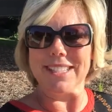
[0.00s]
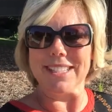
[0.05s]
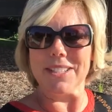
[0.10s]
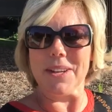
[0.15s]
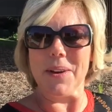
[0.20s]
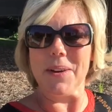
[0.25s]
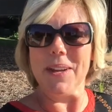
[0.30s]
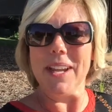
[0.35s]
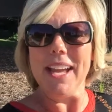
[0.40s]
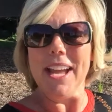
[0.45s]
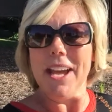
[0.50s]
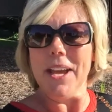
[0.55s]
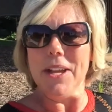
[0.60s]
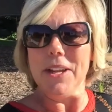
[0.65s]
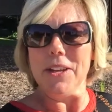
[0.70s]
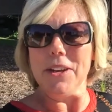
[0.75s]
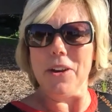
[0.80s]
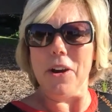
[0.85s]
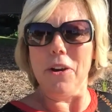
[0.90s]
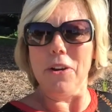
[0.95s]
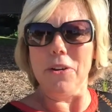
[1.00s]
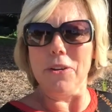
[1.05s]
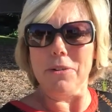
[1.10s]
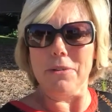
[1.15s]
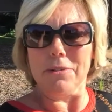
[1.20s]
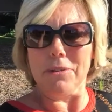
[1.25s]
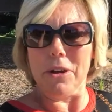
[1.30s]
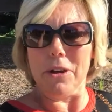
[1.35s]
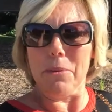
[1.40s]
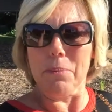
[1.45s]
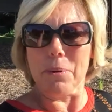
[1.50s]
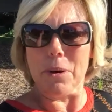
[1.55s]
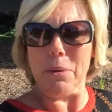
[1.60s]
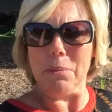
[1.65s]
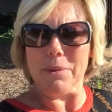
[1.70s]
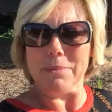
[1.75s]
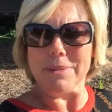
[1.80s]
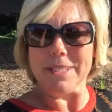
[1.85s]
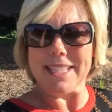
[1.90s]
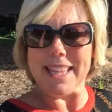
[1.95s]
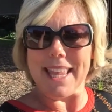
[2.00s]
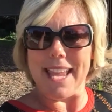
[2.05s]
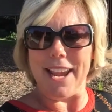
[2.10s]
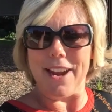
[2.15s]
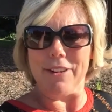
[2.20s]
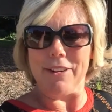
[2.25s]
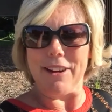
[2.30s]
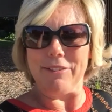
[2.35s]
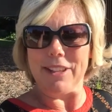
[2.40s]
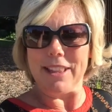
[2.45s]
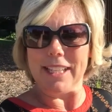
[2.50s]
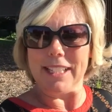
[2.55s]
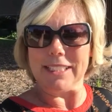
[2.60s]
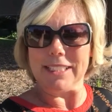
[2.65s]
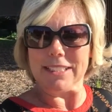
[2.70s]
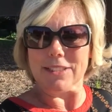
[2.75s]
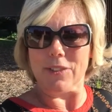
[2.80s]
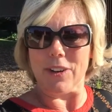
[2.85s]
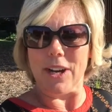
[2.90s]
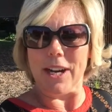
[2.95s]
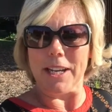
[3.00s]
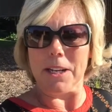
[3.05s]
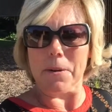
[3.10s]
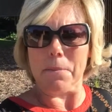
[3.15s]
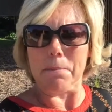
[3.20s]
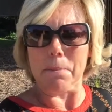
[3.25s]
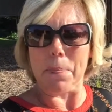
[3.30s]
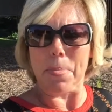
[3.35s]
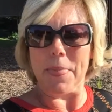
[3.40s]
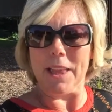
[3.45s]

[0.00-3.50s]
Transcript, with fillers: So no, no problems there, everything's fine.